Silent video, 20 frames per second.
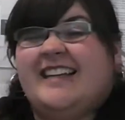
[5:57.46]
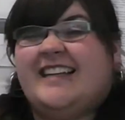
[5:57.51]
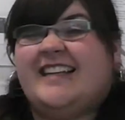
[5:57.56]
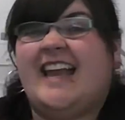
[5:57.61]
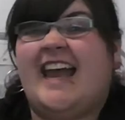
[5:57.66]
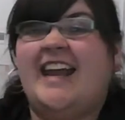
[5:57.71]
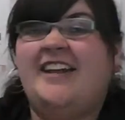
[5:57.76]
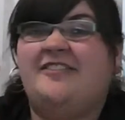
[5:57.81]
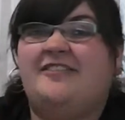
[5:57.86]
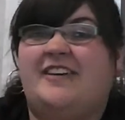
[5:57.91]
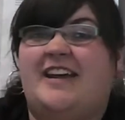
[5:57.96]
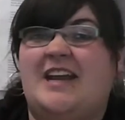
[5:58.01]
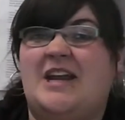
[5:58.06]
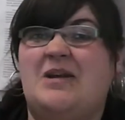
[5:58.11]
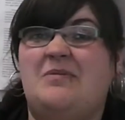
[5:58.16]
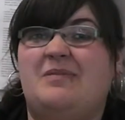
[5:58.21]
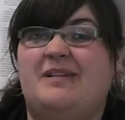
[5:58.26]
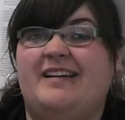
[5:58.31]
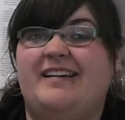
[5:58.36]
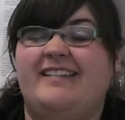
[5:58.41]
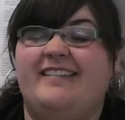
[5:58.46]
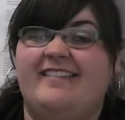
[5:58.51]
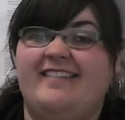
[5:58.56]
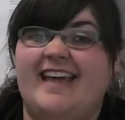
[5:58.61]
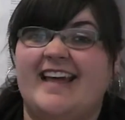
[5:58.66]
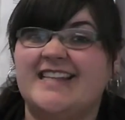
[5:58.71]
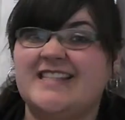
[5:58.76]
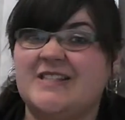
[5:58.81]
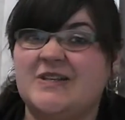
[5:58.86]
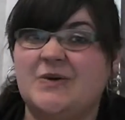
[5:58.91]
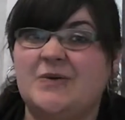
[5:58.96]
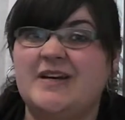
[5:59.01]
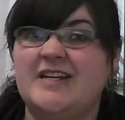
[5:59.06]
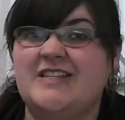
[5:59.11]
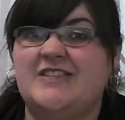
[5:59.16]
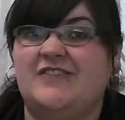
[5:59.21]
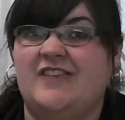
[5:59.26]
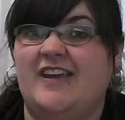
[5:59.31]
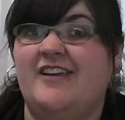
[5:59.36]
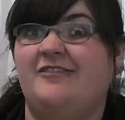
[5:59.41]
Kind of funny, but that's
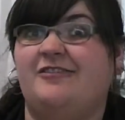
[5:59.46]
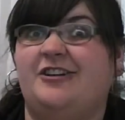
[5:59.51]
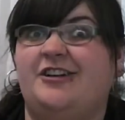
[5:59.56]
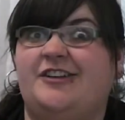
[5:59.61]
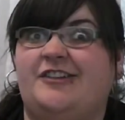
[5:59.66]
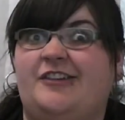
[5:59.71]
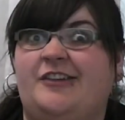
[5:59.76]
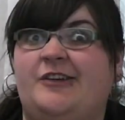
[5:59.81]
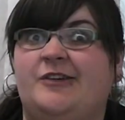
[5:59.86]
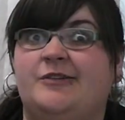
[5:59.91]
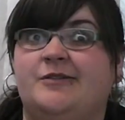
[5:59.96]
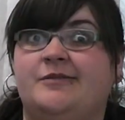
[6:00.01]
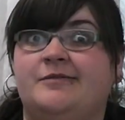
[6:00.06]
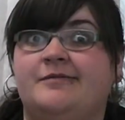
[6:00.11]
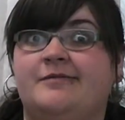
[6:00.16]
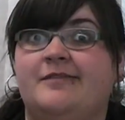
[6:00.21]
Tony's favorite too.